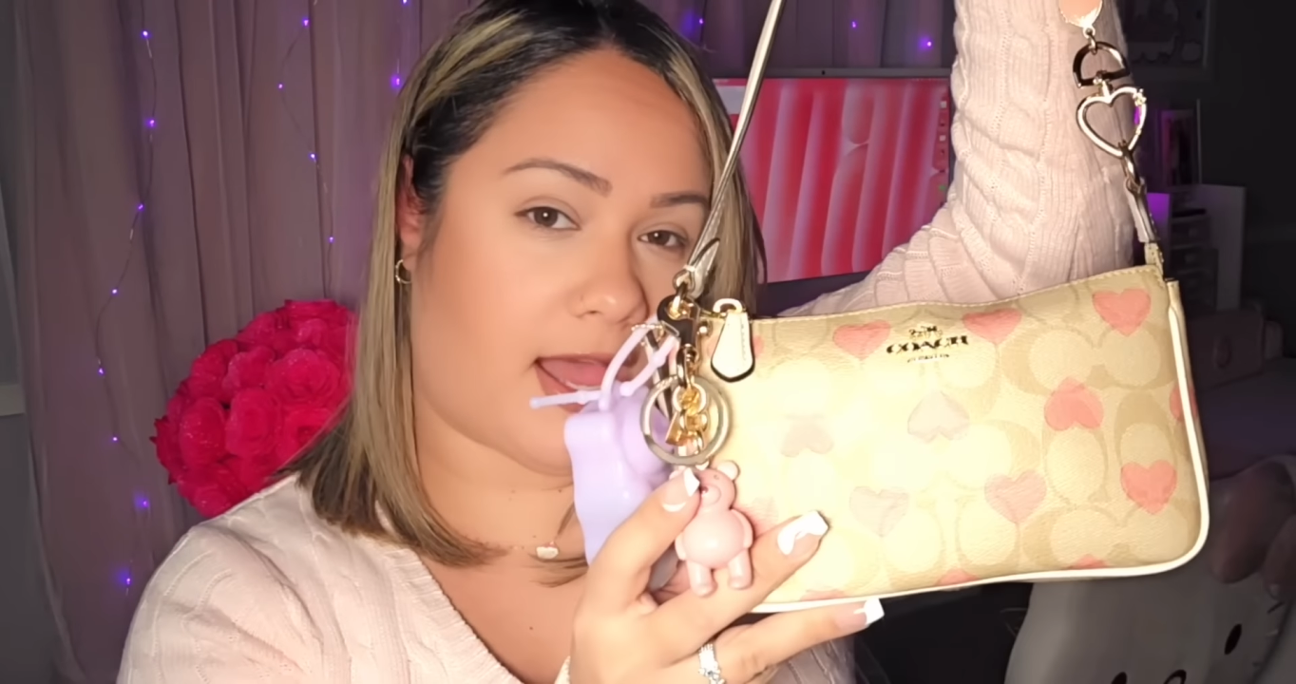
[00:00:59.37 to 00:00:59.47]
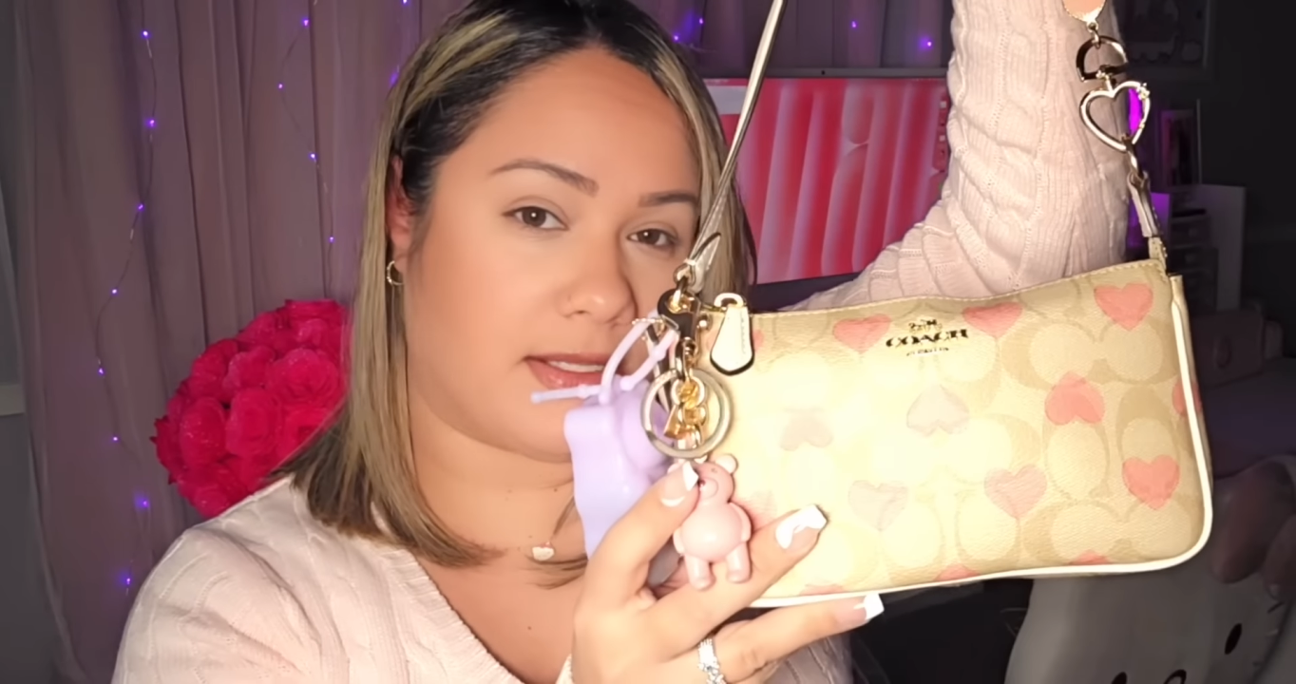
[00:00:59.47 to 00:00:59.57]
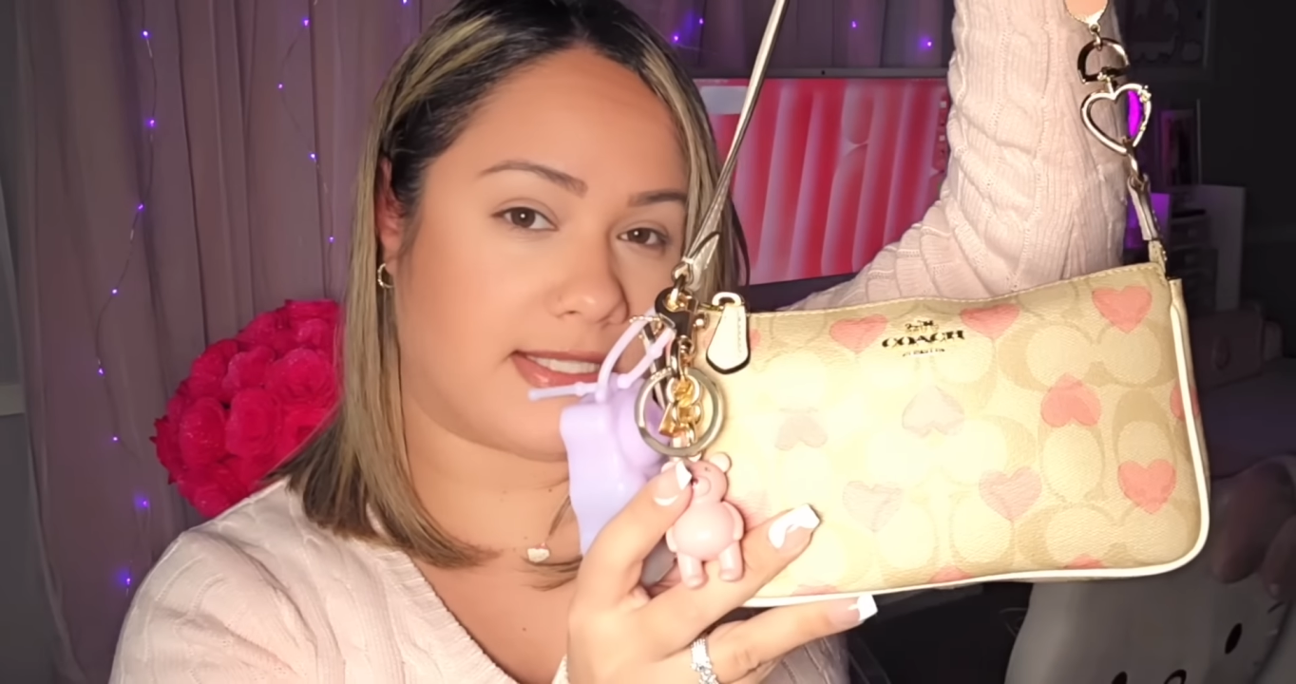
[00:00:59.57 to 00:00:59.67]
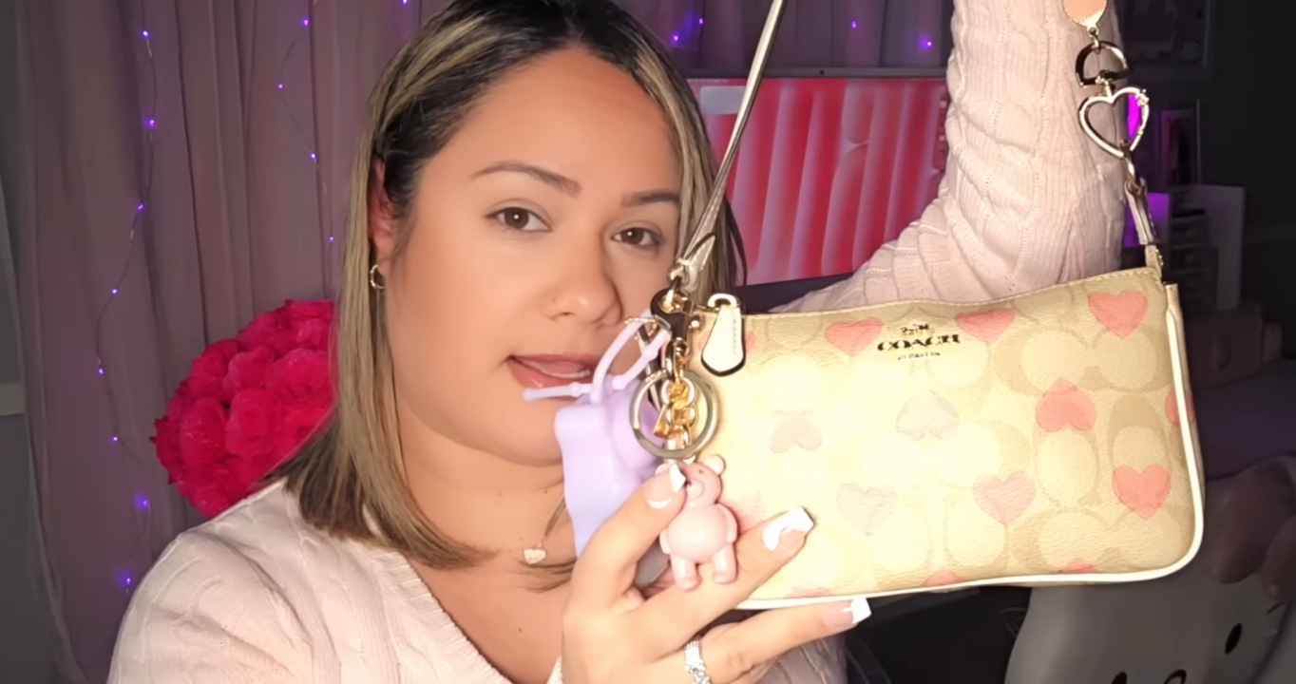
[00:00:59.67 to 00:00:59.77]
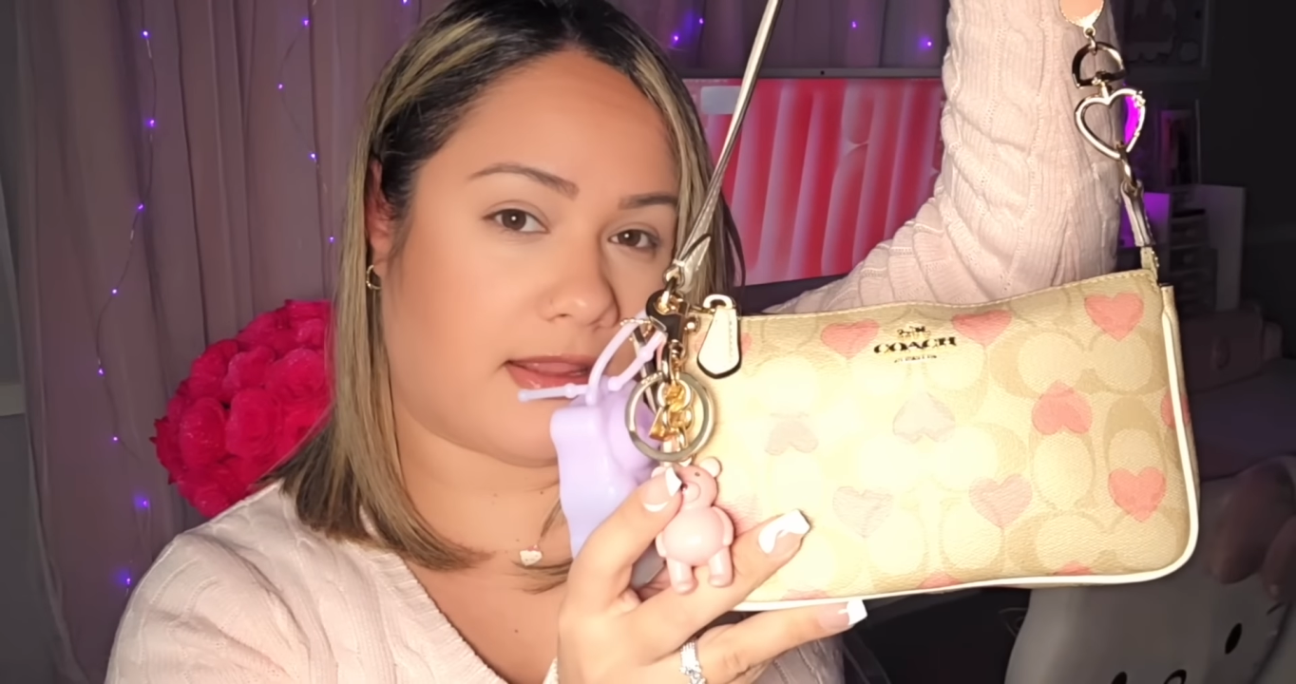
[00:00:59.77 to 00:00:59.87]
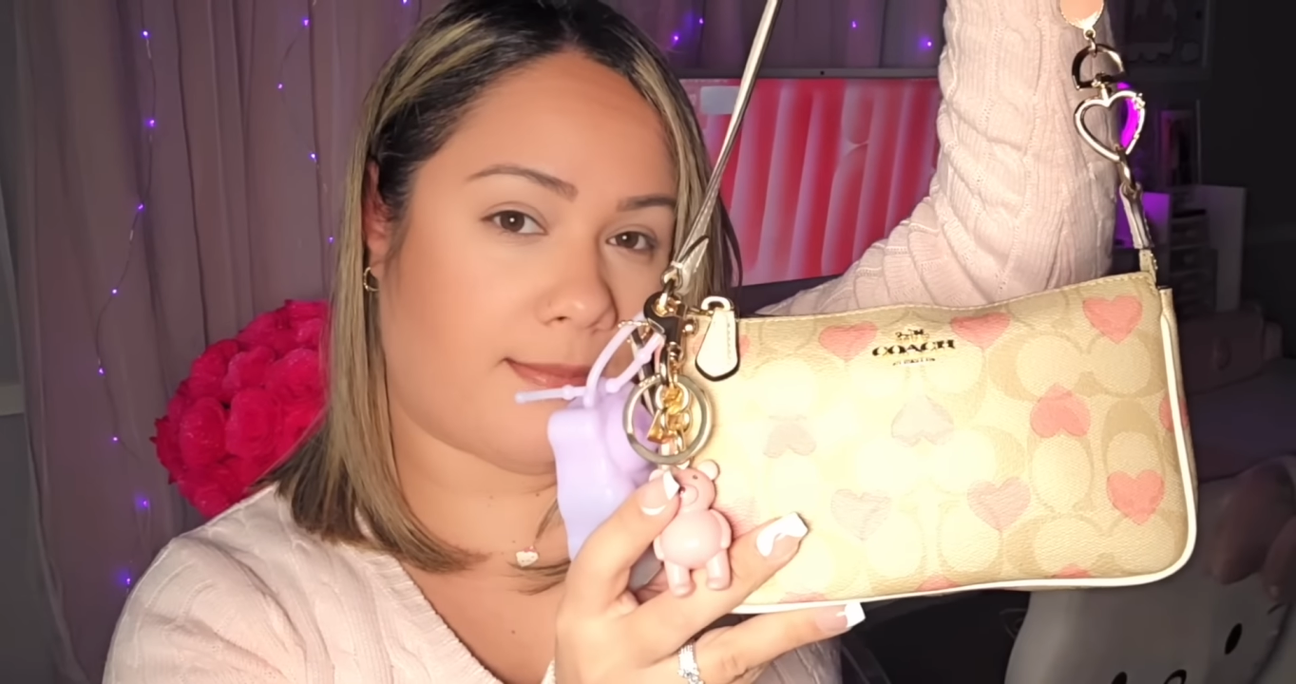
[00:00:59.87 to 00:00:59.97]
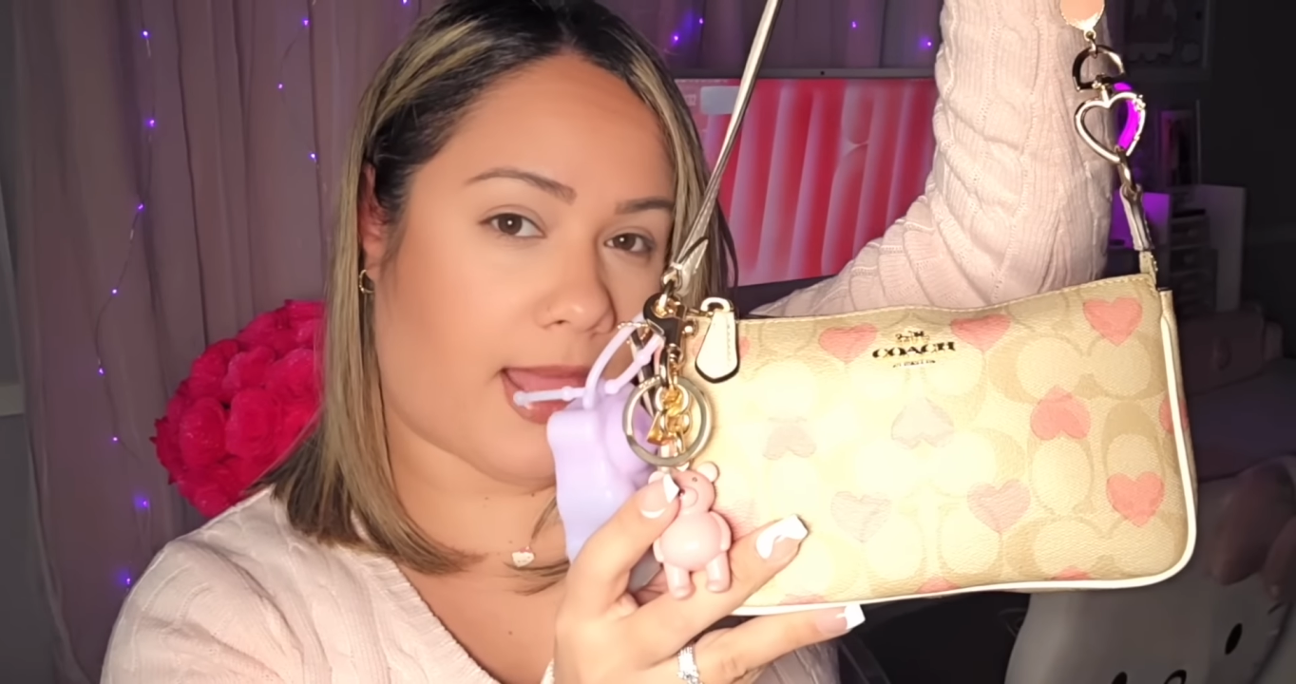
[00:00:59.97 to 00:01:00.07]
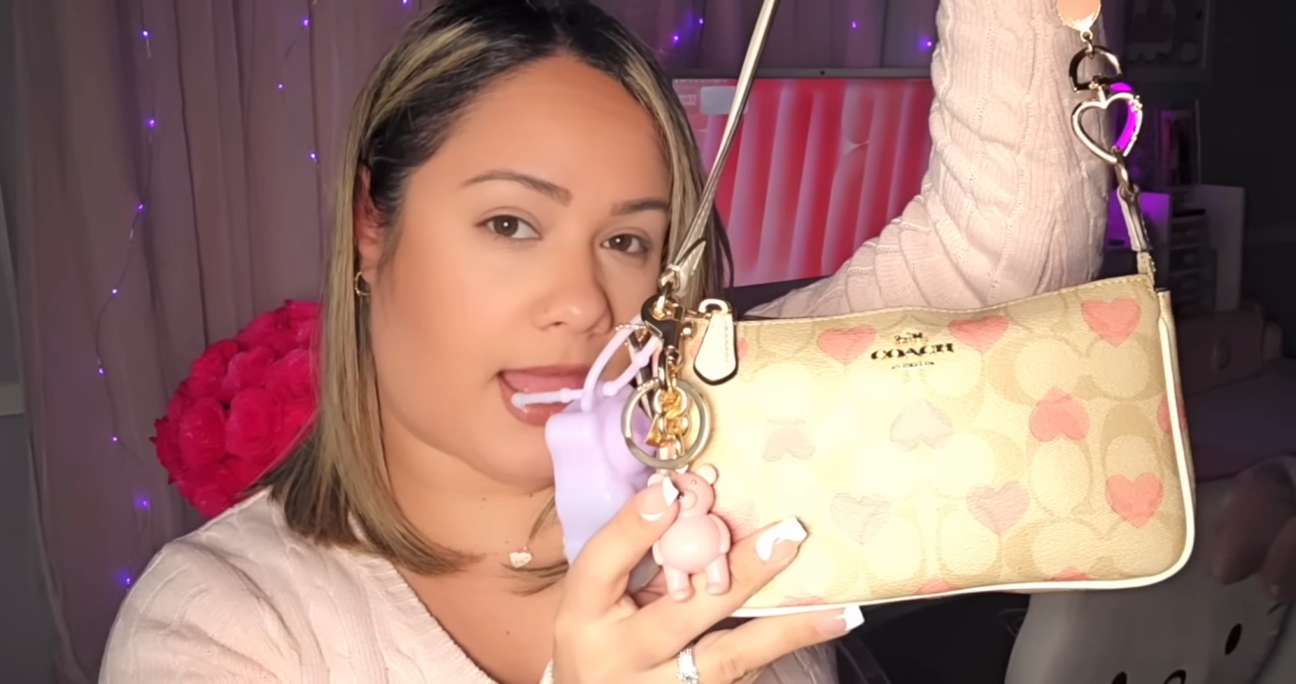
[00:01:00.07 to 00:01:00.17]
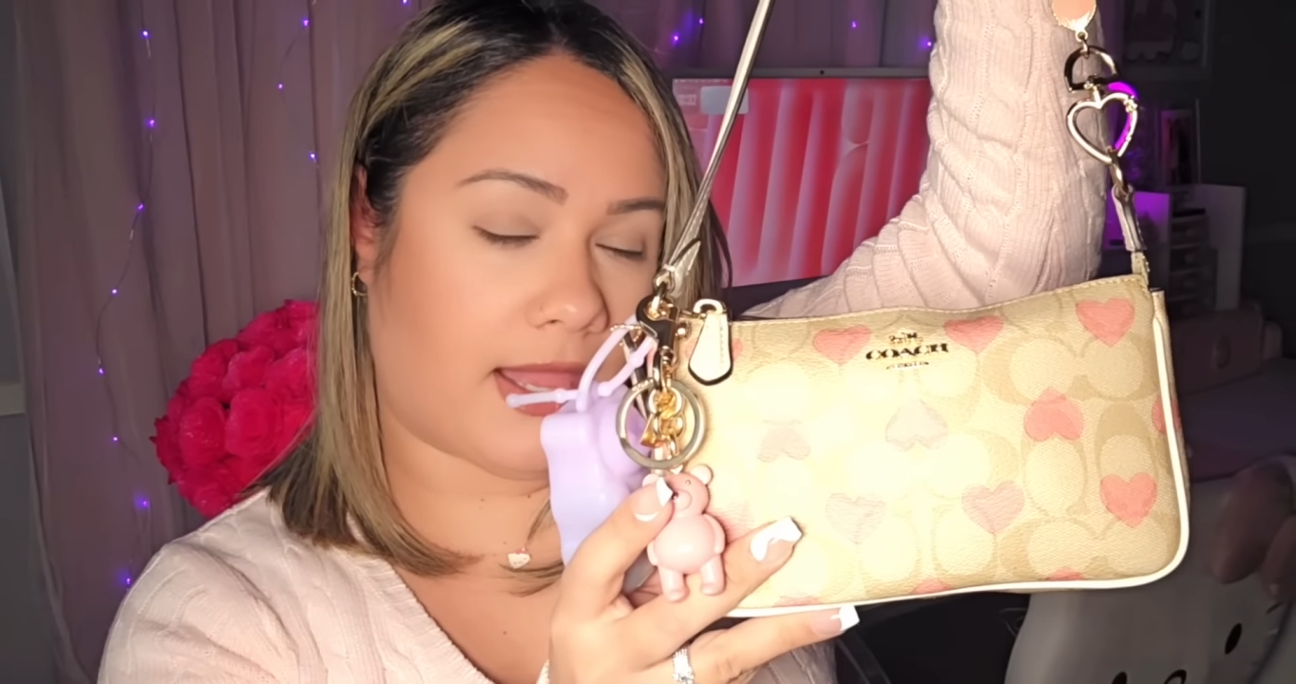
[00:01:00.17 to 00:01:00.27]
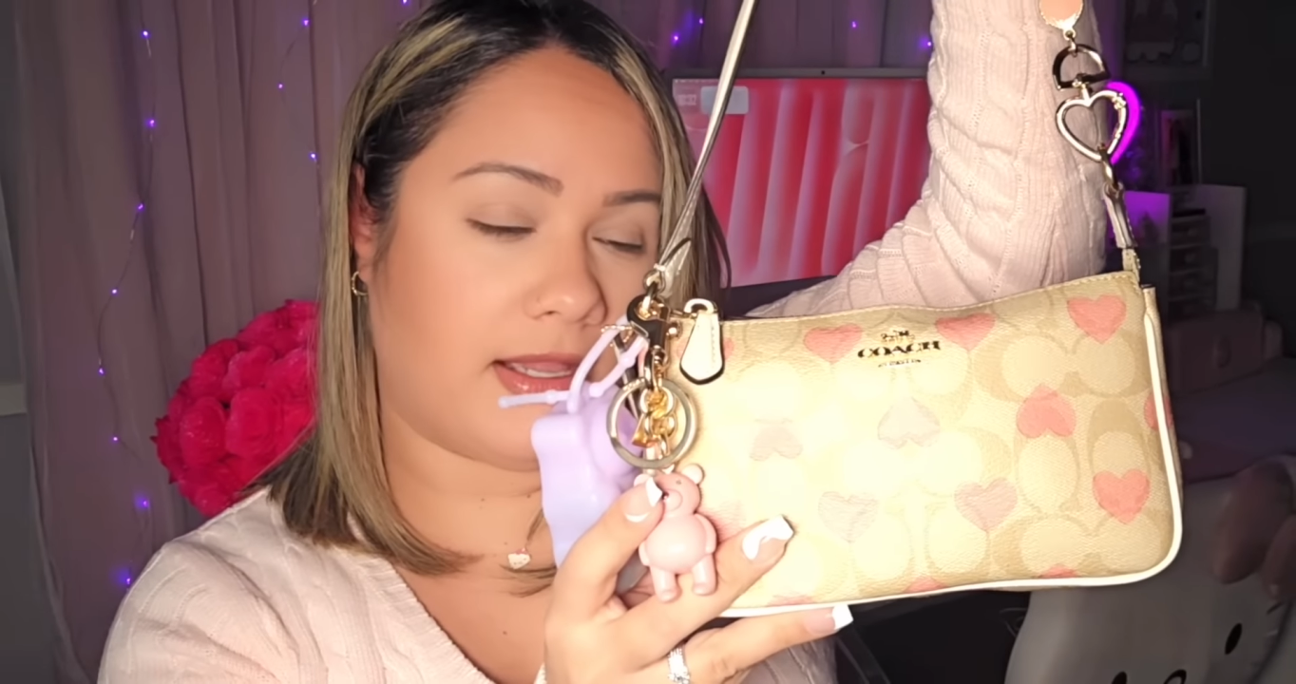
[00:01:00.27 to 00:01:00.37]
outside of the bag.